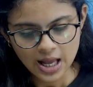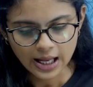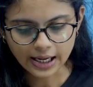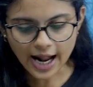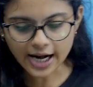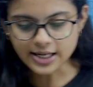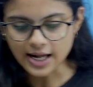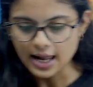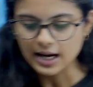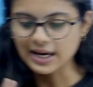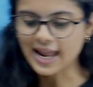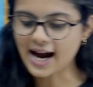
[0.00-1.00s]
right?
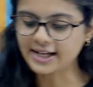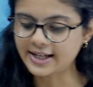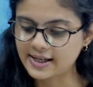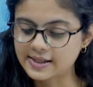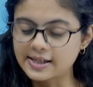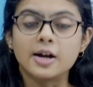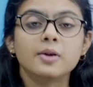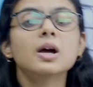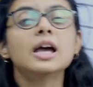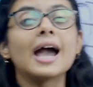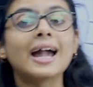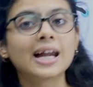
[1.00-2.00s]
Light is done.
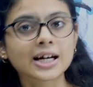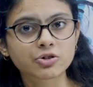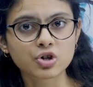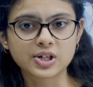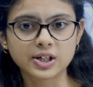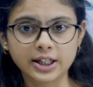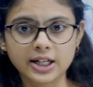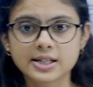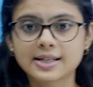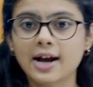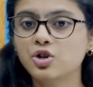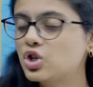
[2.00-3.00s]
Electricity,
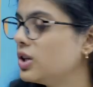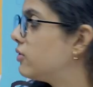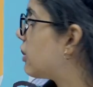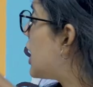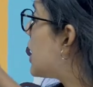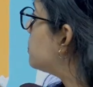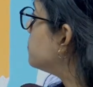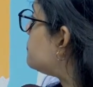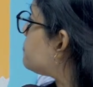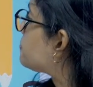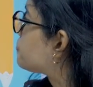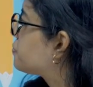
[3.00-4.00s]
section 3.
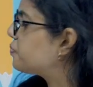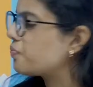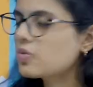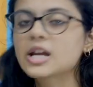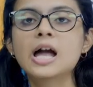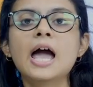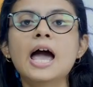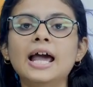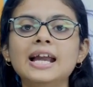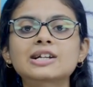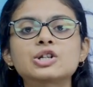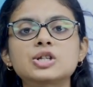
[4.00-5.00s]

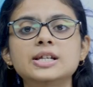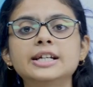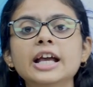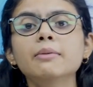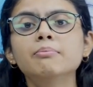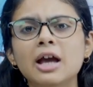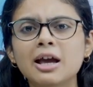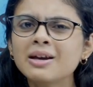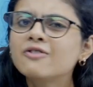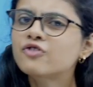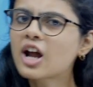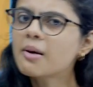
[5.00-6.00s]
Electricity may
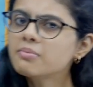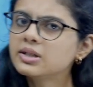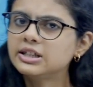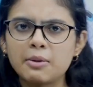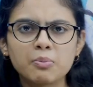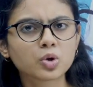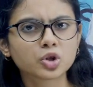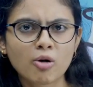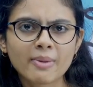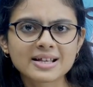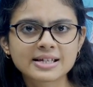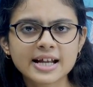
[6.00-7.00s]
be from
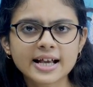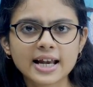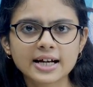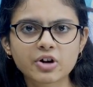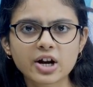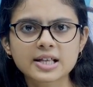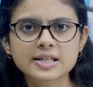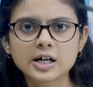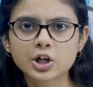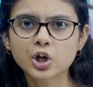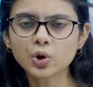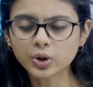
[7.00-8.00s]
domestic electric
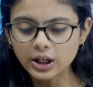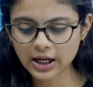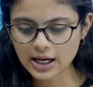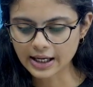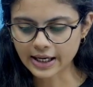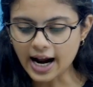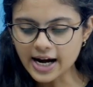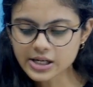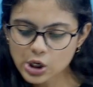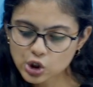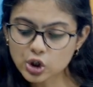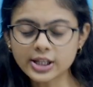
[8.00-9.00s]
circuit, right?
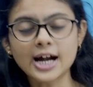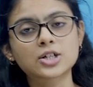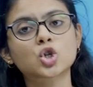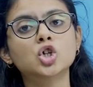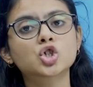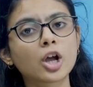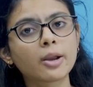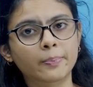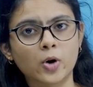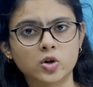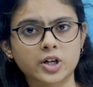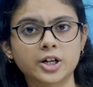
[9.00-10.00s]
So that's also
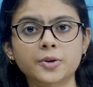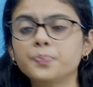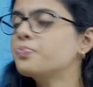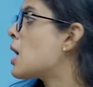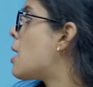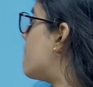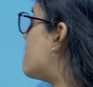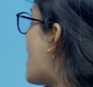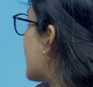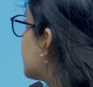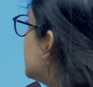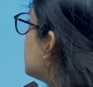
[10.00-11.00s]
important.
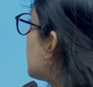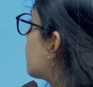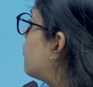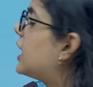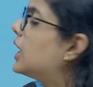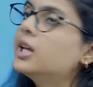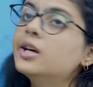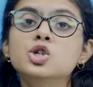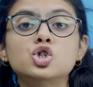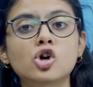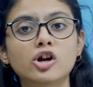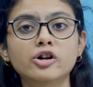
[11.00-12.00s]
Magnetic field,
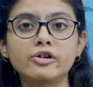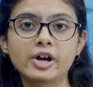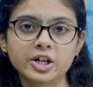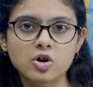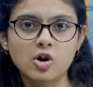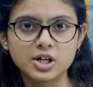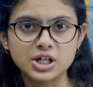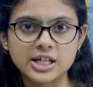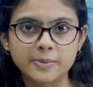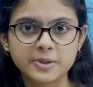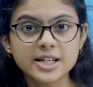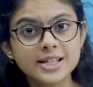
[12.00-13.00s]
solenoid
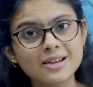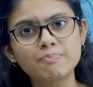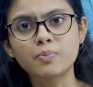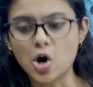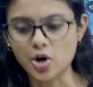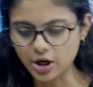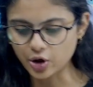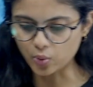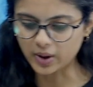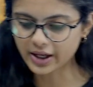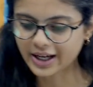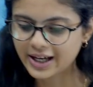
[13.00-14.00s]
concept is important
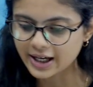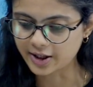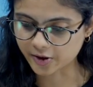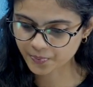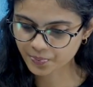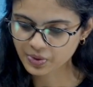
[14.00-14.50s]
over here.